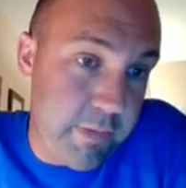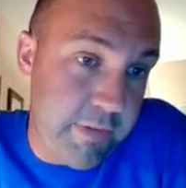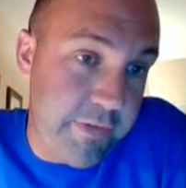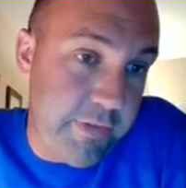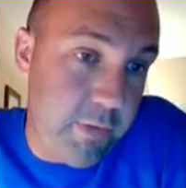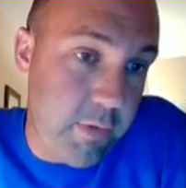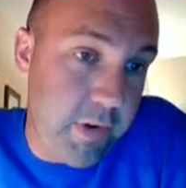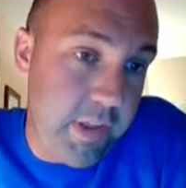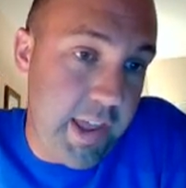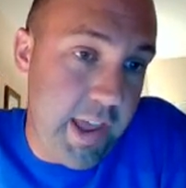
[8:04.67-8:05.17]
it
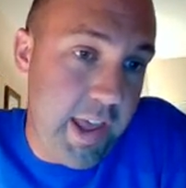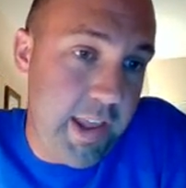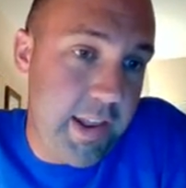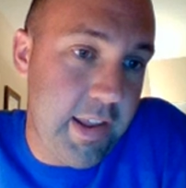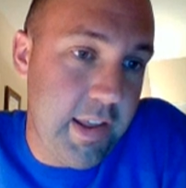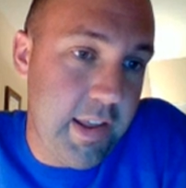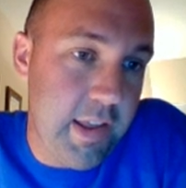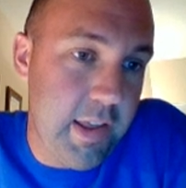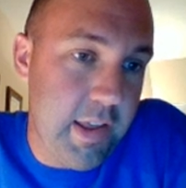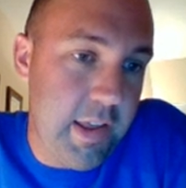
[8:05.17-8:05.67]
before
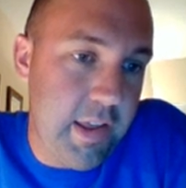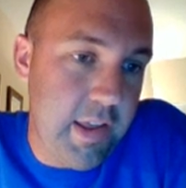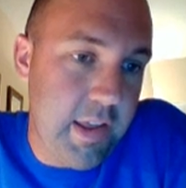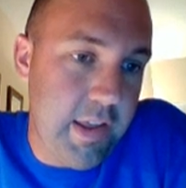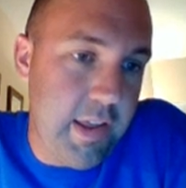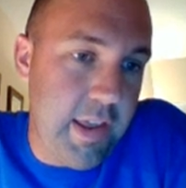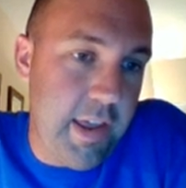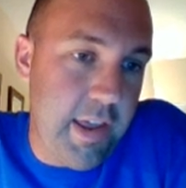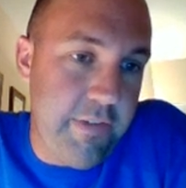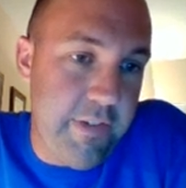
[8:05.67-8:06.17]
that.
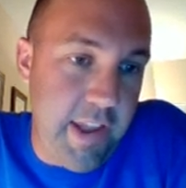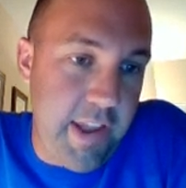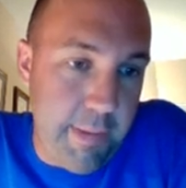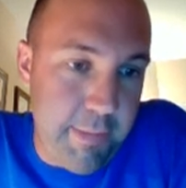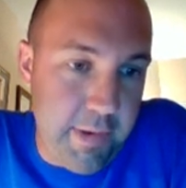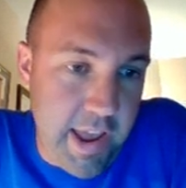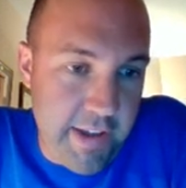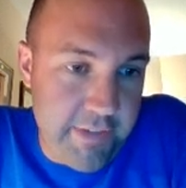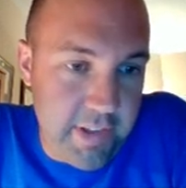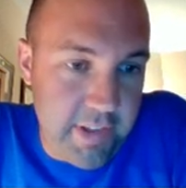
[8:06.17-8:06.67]
If it
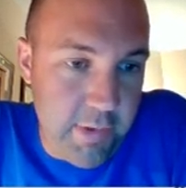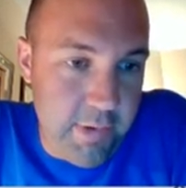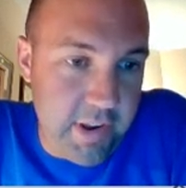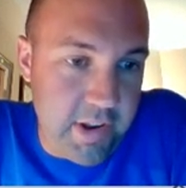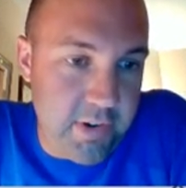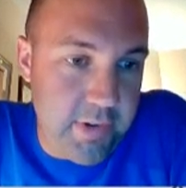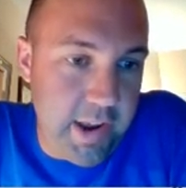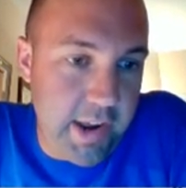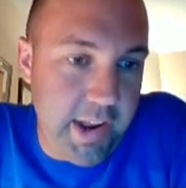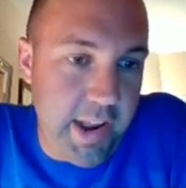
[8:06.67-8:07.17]
happened after that, we
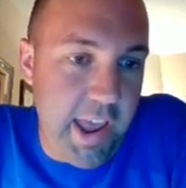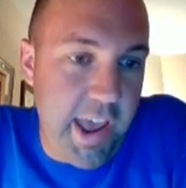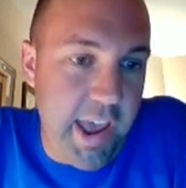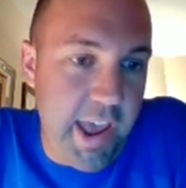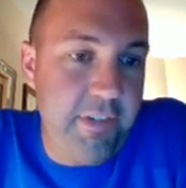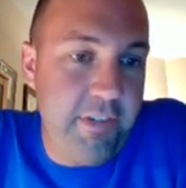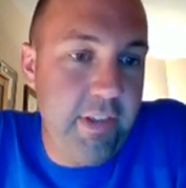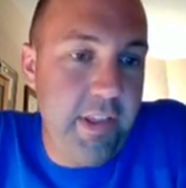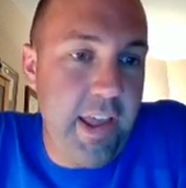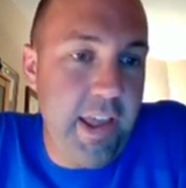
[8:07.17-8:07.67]
can drag it
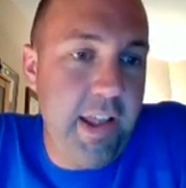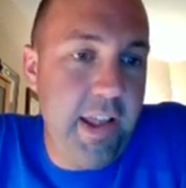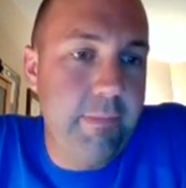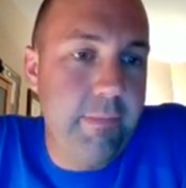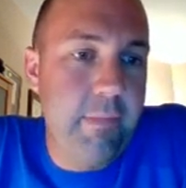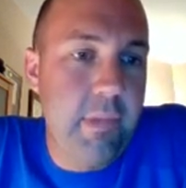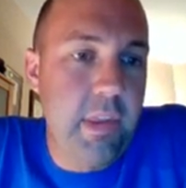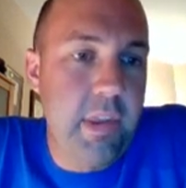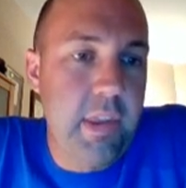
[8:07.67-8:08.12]
after that.